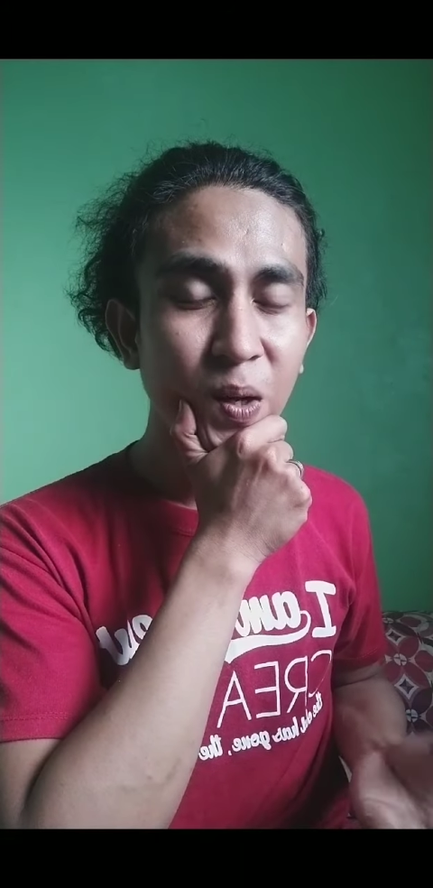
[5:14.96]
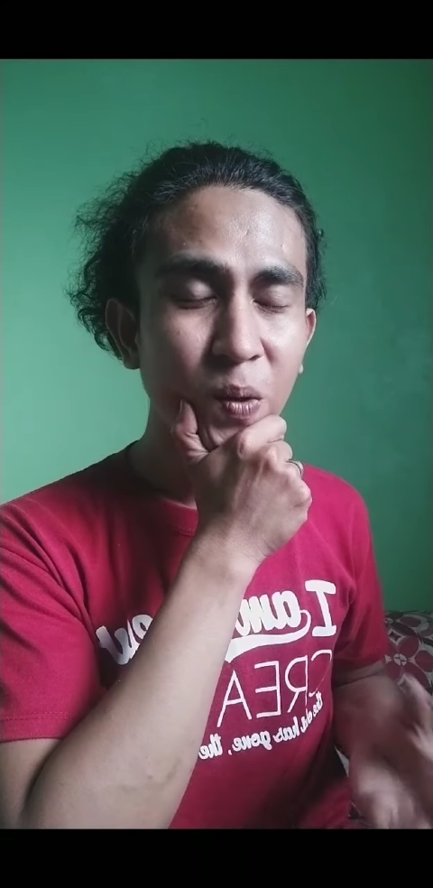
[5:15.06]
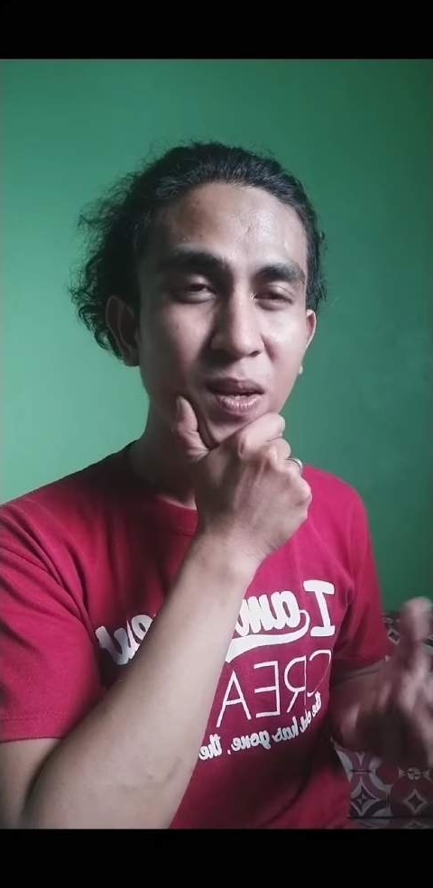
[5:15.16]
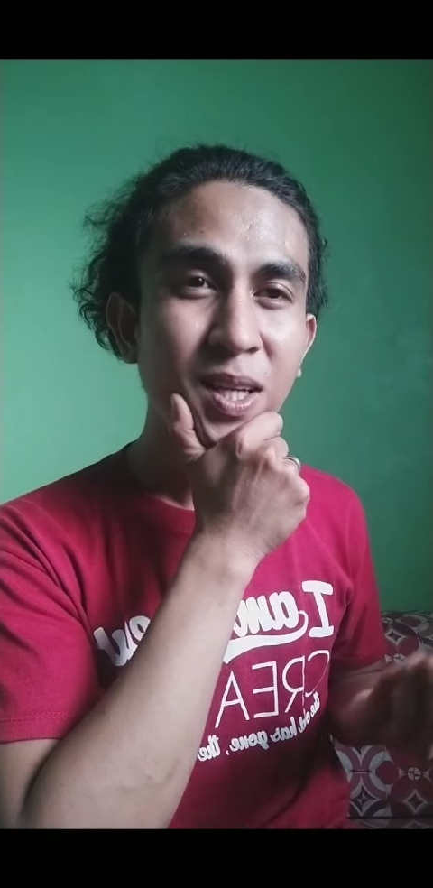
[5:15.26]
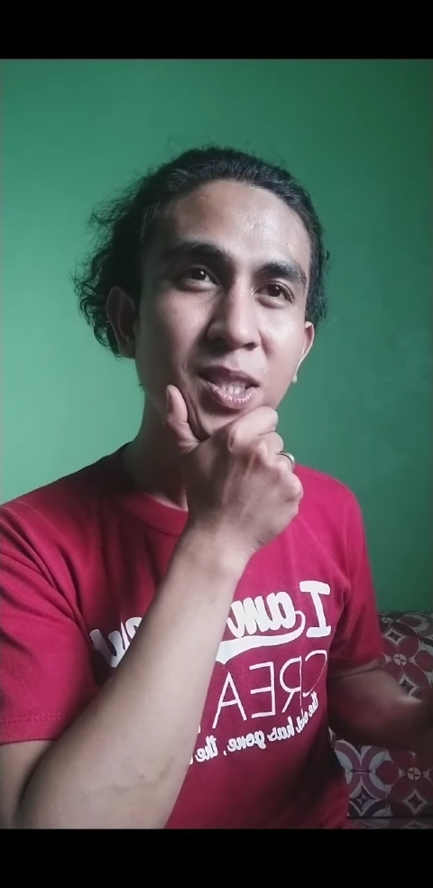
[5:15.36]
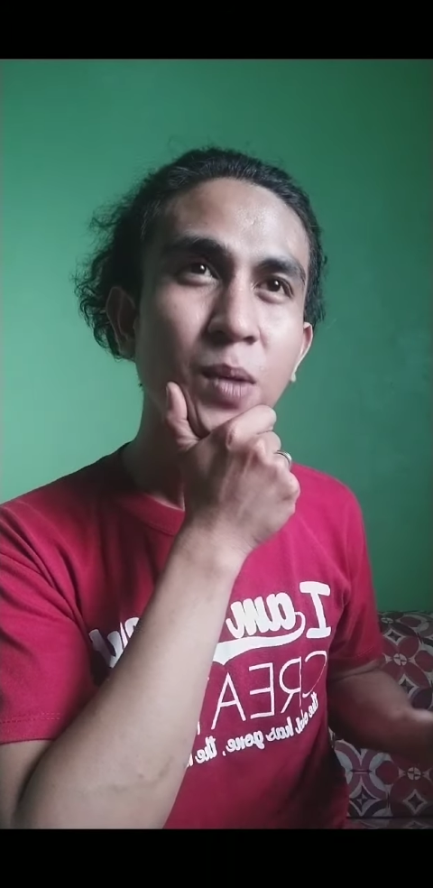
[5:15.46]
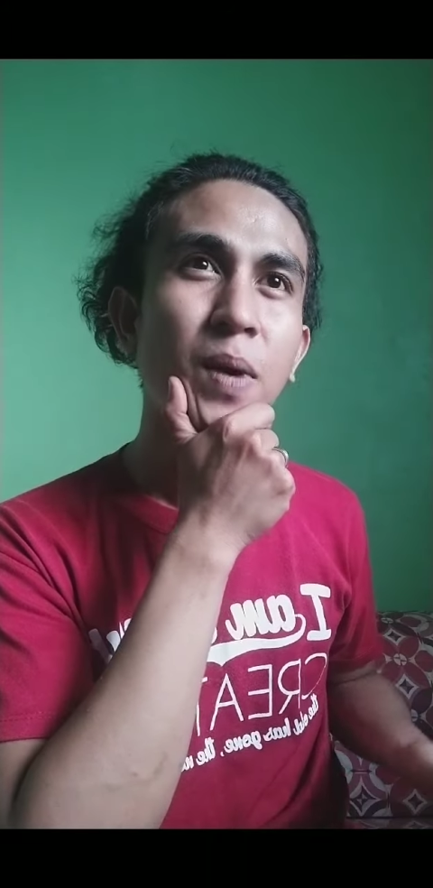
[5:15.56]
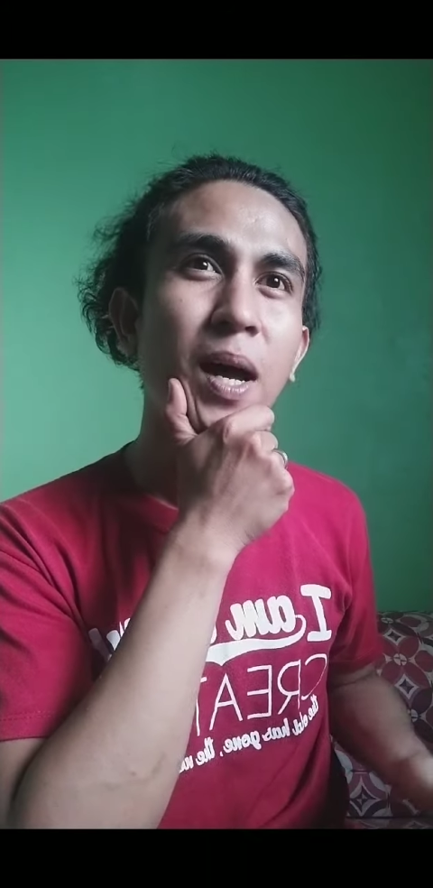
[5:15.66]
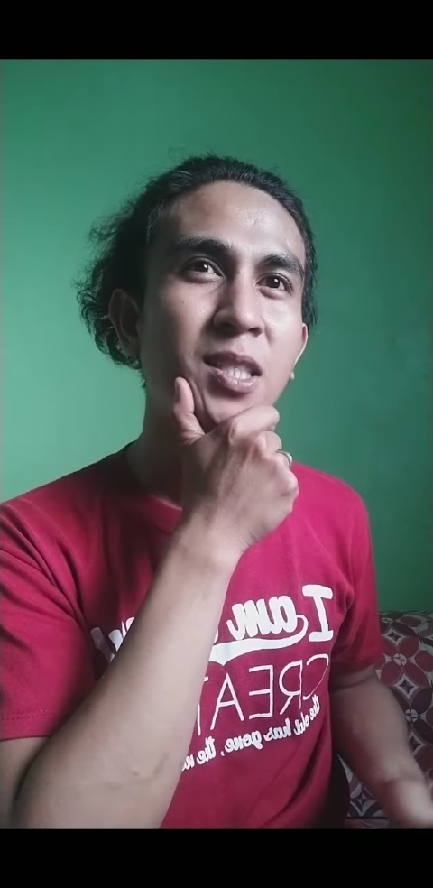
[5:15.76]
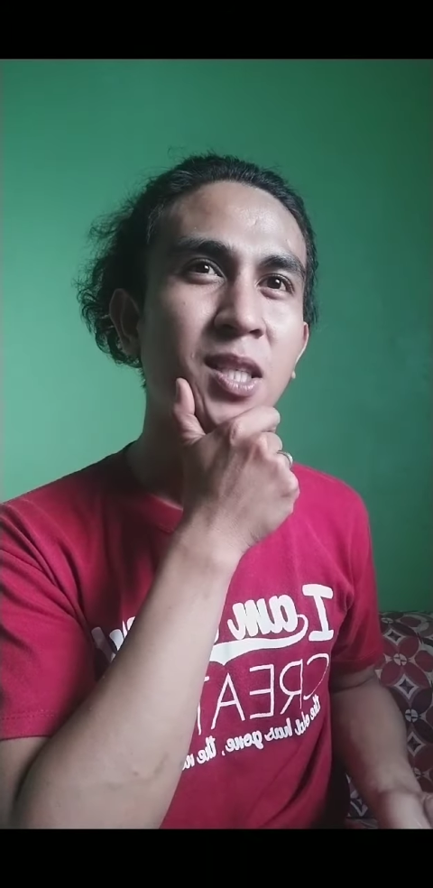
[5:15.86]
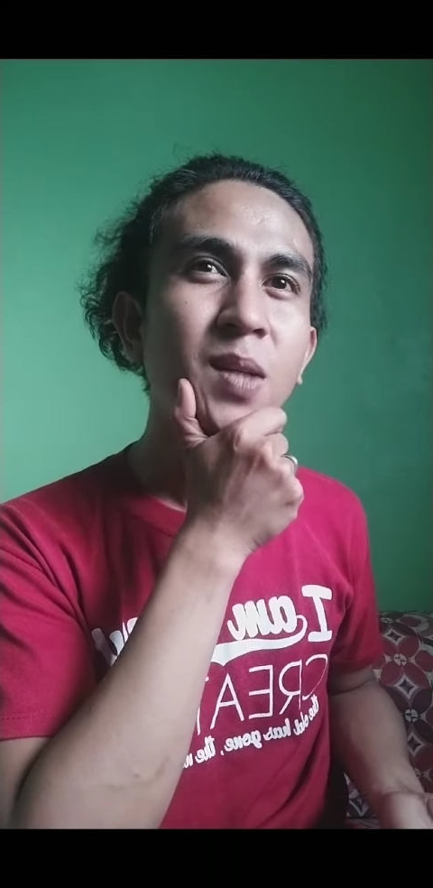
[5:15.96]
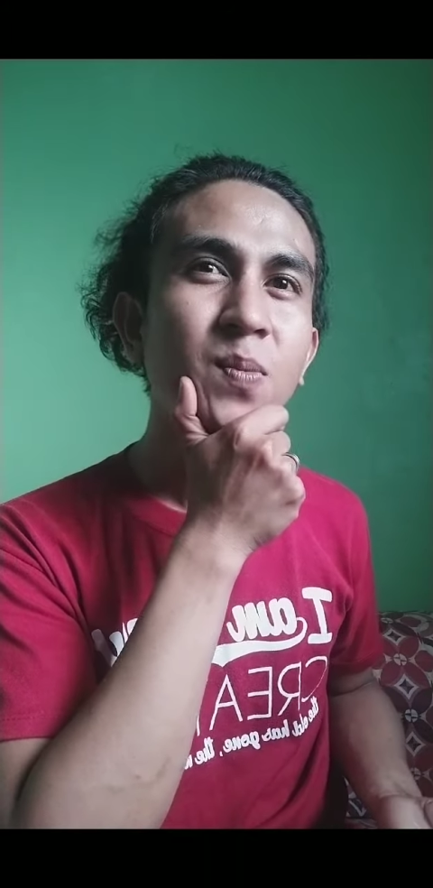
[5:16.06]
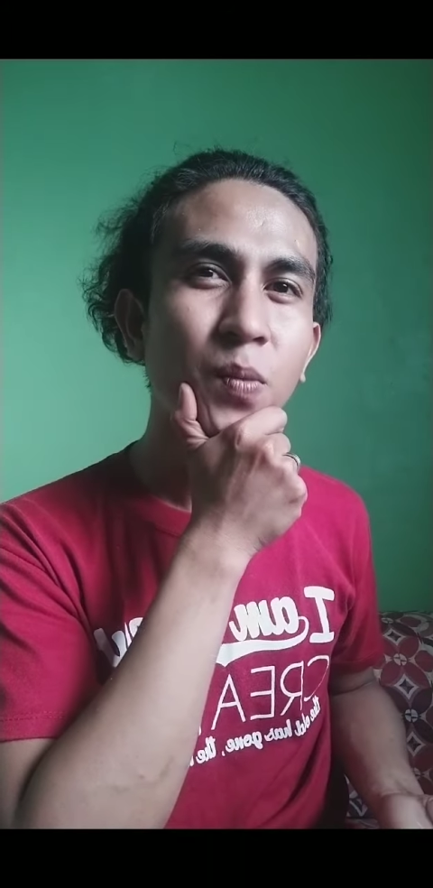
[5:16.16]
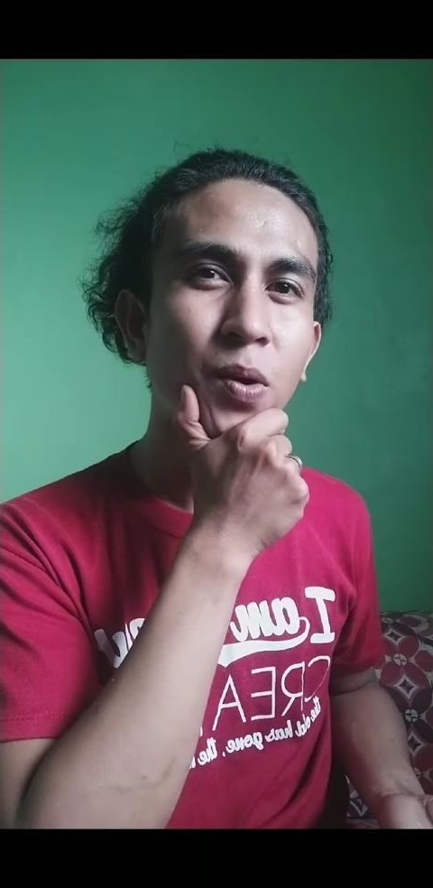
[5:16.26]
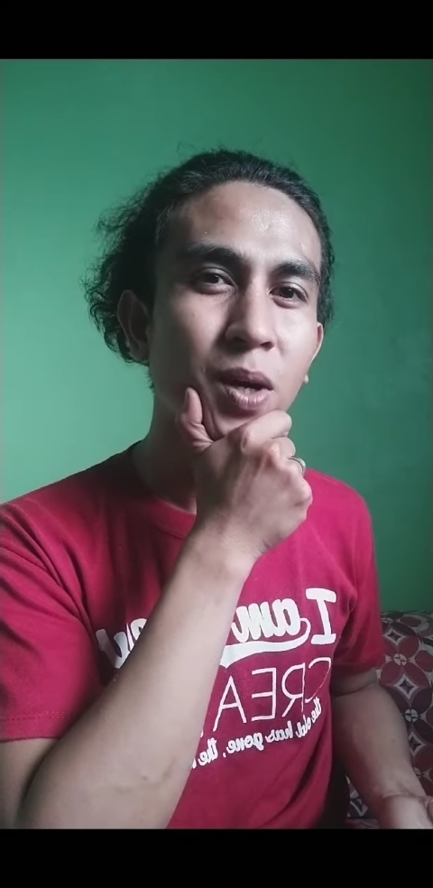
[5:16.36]
wala sa budget
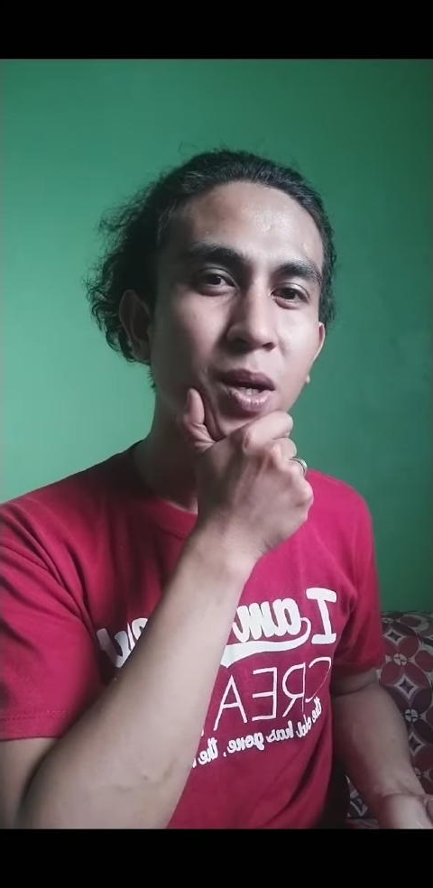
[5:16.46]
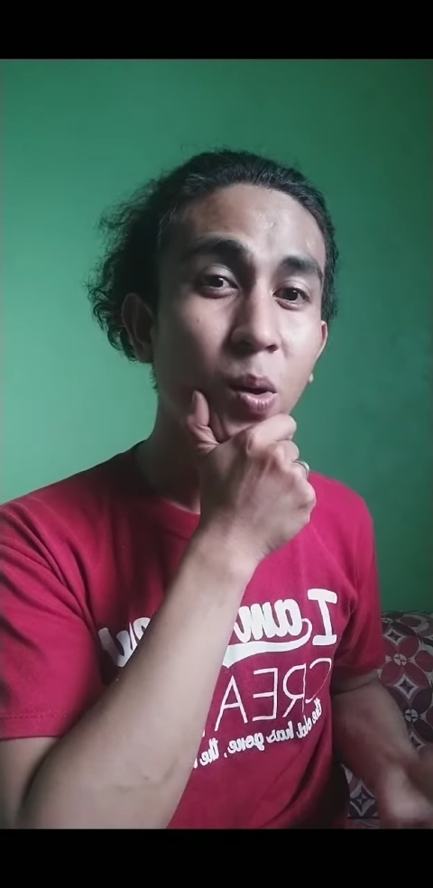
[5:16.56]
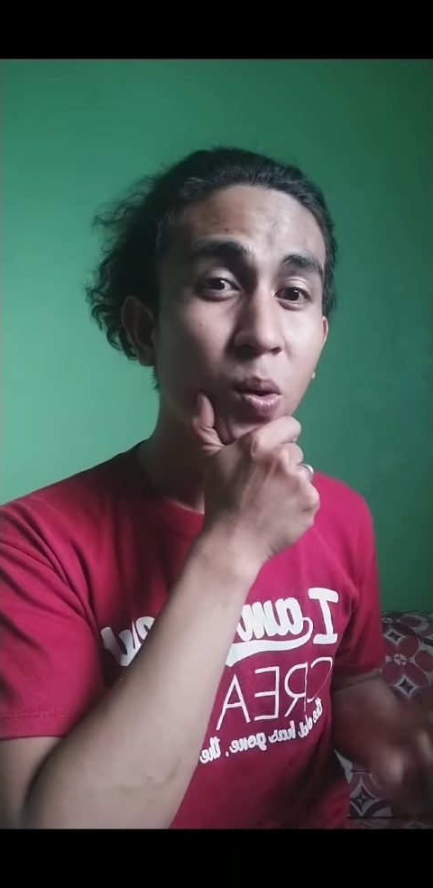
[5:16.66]
mo.